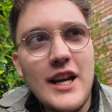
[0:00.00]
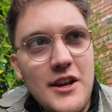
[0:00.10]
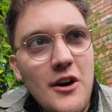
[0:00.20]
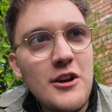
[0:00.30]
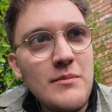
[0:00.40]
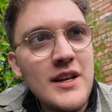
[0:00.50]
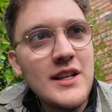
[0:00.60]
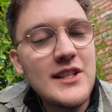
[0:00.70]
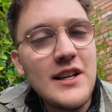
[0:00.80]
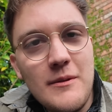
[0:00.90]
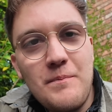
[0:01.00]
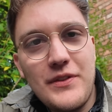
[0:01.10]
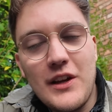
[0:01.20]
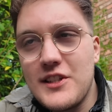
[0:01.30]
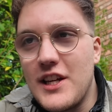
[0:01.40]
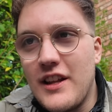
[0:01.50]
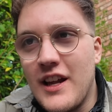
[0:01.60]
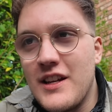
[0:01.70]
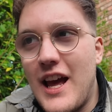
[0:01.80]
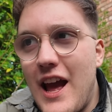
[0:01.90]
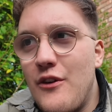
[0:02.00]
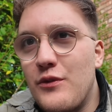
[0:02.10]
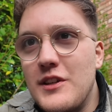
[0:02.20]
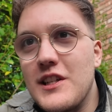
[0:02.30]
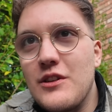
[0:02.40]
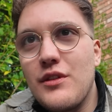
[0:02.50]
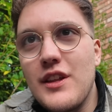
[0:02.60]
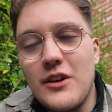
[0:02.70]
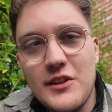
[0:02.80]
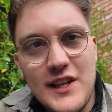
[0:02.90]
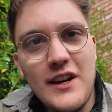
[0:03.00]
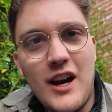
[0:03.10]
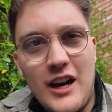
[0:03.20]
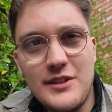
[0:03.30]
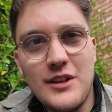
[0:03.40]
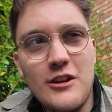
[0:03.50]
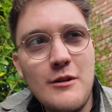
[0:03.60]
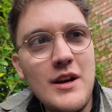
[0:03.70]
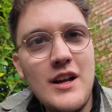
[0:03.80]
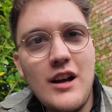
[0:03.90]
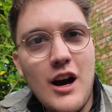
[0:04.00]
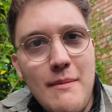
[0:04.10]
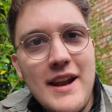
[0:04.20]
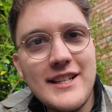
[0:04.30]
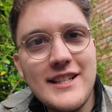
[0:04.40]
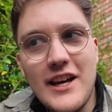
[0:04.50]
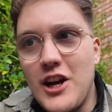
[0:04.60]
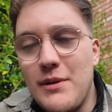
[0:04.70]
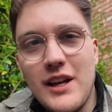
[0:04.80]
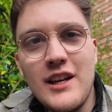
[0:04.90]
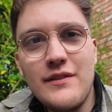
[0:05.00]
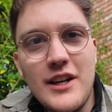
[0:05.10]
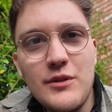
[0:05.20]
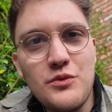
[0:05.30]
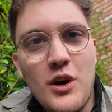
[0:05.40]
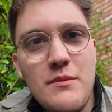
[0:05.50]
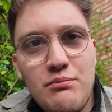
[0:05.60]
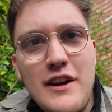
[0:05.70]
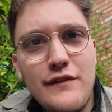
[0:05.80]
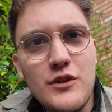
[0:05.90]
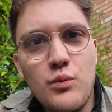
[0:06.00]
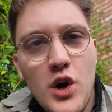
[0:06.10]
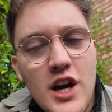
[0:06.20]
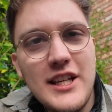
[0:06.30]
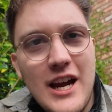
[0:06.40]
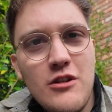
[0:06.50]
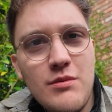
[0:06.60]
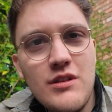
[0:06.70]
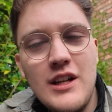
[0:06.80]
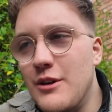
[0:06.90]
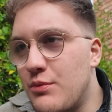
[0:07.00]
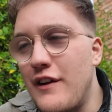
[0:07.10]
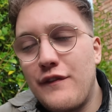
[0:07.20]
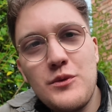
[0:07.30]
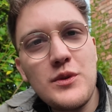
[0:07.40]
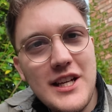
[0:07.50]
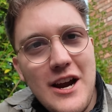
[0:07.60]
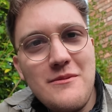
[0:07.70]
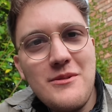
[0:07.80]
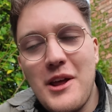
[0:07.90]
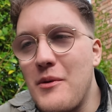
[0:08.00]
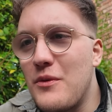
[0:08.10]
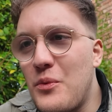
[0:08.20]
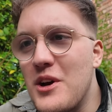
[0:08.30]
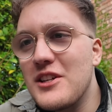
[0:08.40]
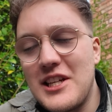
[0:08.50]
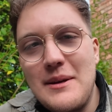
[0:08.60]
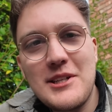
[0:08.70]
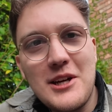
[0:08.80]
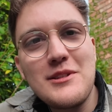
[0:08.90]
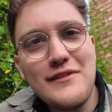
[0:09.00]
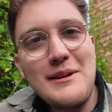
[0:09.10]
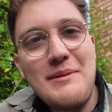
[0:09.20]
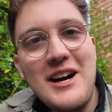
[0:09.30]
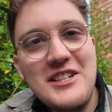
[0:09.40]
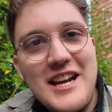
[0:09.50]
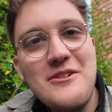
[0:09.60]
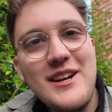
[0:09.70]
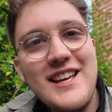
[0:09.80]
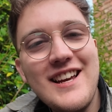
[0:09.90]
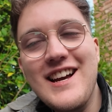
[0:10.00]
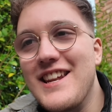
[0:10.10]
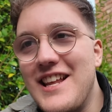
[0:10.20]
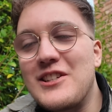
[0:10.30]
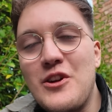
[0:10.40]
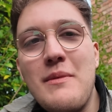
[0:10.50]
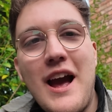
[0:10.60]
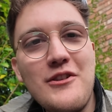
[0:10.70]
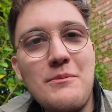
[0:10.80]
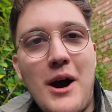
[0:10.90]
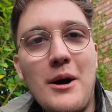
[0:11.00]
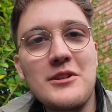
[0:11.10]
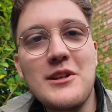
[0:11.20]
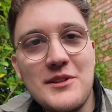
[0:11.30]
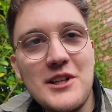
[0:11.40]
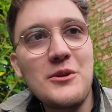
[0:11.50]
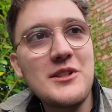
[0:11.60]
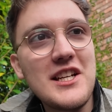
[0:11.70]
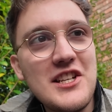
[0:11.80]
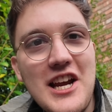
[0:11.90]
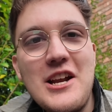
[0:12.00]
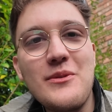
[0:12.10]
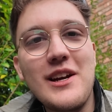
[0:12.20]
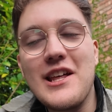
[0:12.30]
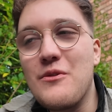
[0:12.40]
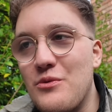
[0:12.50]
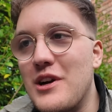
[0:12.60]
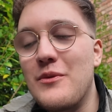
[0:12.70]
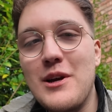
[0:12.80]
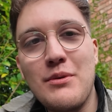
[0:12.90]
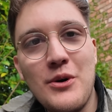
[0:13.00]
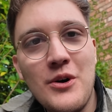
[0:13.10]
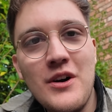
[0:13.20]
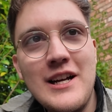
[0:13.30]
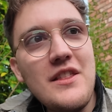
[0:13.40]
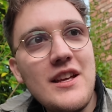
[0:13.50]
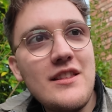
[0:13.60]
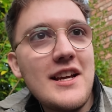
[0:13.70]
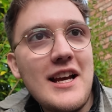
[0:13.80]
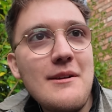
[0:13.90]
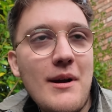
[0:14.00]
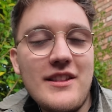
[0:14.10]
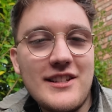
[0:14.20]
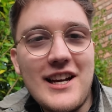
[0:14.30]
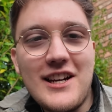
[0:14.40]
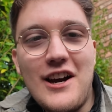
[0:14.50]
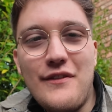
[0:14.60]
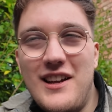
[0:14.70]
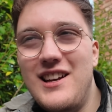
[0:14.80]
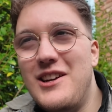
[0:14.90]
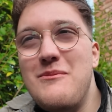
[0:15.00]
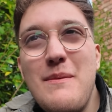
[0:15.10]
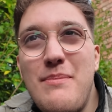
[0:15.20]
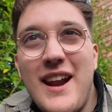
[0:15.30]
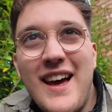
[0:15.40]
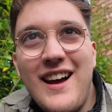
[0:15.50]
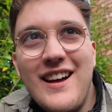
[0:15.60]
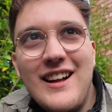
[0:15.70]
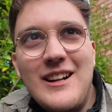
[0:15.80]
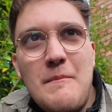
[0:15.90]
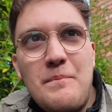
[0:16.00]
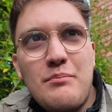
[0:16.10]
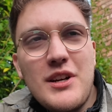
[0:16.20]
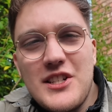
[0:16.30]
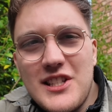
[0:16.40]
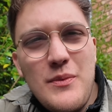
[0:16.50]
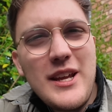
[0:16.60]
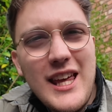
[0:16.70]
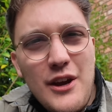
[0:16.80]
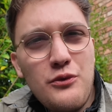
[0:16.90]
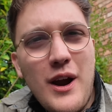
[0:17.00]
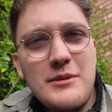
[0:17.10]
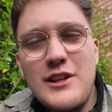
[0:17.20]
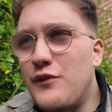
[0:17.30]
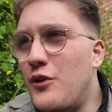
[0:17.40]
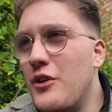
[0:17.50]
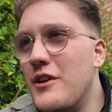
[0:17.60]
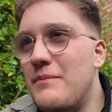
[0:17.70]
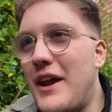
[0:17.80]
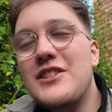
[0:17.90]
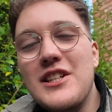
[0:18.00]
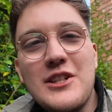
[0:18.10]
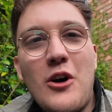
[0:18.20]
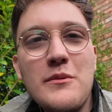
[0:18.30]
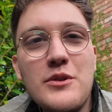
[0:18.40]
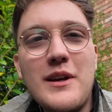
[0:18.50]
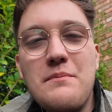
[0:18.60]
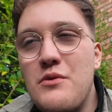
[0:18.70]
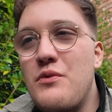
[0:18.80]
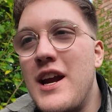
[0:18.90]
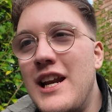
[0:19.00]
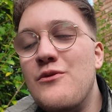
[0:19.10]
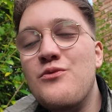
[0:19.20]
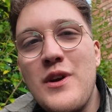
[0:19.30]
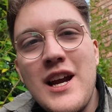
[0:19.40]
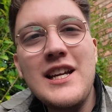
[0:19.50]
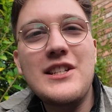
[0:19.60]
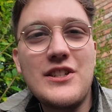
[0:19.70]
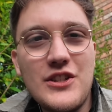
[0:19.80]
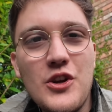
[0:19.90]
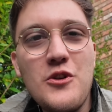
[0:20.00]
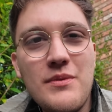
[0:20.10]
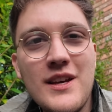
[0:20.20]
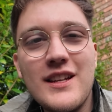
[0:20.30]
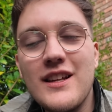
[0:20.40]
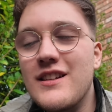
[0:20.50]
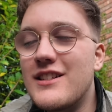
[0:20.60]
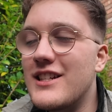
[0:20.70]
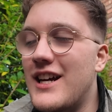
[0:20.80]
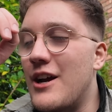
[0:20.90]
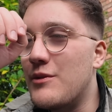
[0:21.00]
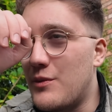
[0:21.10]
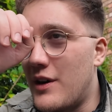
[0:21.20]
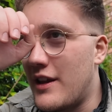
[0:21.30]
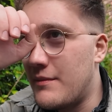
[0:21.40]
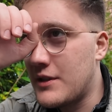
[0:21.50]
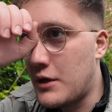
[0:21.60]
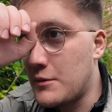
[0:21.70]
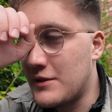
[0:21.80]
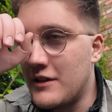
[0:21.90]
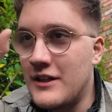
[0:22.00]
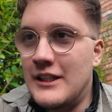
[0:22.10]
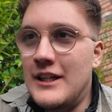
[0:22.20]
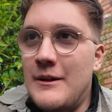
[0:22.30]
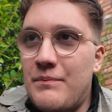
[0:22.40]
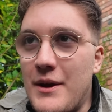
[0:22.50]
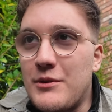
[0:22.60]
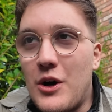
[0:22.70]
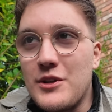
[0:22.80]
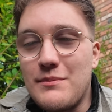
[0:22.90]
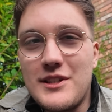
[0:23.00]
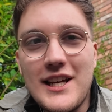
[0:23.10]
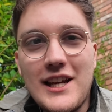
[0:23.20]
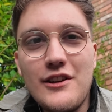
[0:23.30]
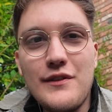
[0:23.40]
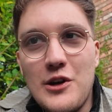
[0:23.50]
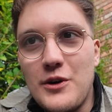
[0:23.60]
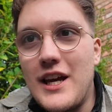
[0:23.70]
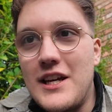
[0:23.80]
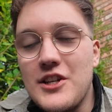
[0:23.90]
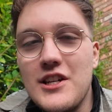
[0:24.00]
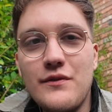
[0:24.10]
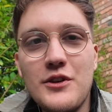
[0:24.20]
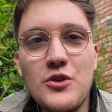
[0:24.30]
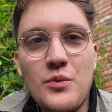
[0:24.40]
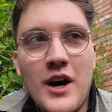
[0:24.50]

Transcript: in nine minutes. And like I said at the end, every single thing I said at half time I meant and I believed, and it was right. Brentford were terrible. Brentford were terrible. They were the worst team to come to Villa Park, genuinely. That's not me having a pop because I'm salty. Genuinely, they were really, really poor. And they, they came out in the second half a little bit better. But I just think we gift wrapped it for them. Just at times we can be really, really stupid. And today was one of them times. Like them goals in particular, if you look at each individual